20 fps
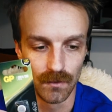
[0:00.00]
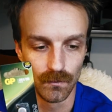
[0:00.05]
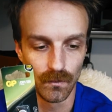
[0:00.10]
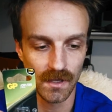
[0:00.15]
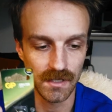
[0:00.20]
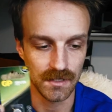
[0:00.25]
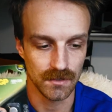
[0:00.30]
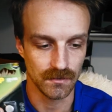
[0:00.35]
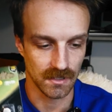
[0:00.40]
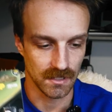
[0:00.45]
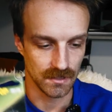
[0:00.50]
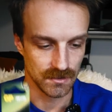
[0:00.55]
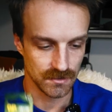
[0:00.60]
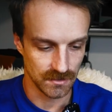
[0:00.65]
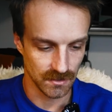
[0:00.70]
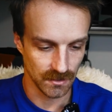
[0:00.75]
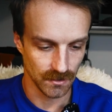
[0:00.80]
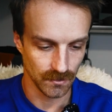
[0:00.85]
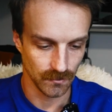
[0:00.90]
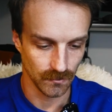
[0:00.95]
what you can
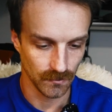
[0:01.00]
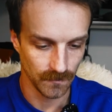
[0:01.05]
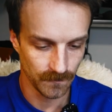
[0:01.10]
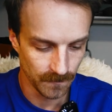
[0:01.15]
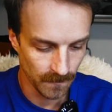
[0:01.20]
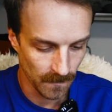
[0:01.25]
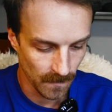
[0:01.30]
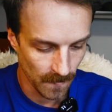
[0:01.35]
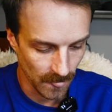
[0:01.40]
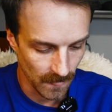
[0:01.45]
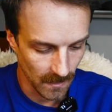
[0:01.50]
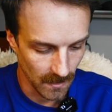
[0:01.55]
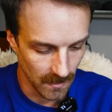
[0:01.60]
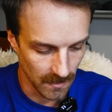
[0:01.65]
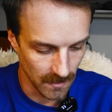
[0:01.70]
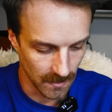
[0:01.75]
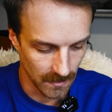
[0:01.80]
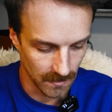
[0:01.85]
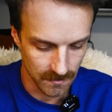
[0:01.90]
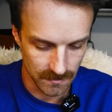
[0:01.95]
do
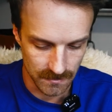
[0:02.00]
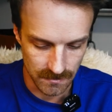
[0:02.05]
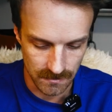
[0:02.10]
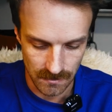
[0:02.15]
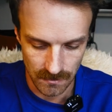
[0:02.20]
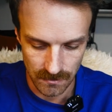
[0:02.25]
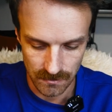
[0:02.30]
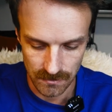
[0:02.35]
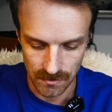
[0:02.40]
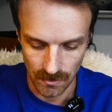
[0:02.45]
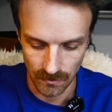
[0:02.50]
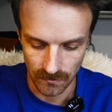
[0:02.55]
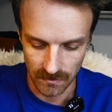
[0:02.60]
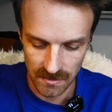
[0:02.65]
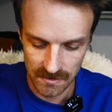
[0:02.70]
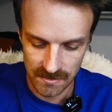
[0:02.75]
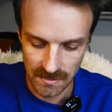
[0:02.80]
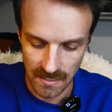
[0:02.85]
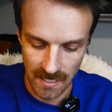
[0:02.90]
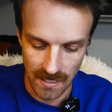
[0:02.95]
is, so
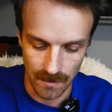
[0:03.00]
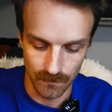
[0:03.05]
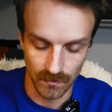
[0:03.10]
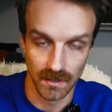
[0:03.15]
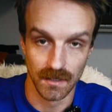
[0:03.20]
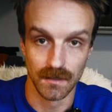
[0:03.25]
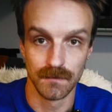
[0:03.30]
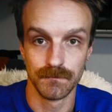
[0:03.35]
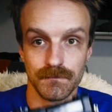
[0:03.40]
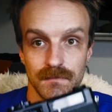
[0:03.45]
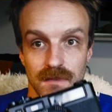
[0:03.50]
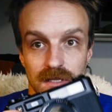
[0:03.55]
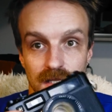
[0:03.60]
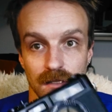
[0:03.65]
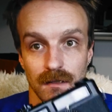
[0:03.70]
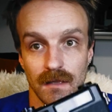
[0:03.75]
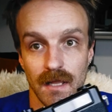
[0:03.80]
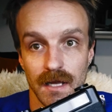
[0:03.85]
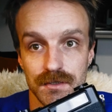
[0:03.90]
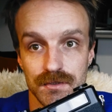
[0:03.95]
this camera, the
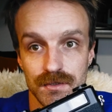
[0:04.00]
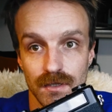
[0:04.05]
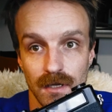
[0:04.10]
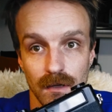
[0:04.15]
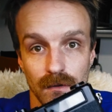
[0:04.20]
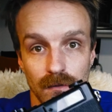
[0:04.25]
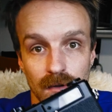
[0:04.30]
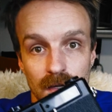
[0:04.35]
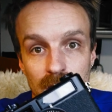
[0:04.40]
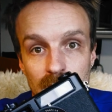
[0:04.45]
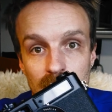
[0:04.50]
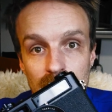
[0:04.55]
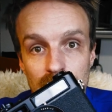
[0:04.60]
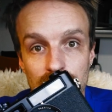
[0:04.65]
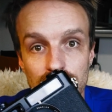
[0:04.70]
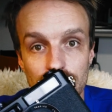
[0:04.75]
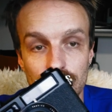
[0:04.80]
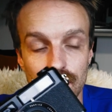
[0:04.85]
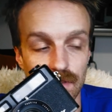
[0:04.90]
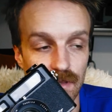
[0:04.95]
Electro,
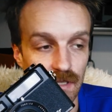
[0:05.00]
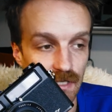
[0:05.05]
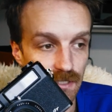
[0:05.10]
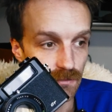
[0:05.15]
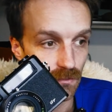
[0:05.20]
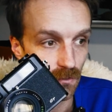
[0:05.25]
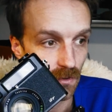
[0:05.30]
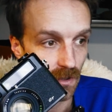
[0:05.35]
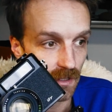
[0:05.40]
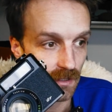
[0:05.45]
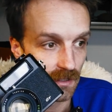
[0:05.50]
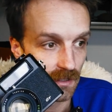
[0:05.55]
this one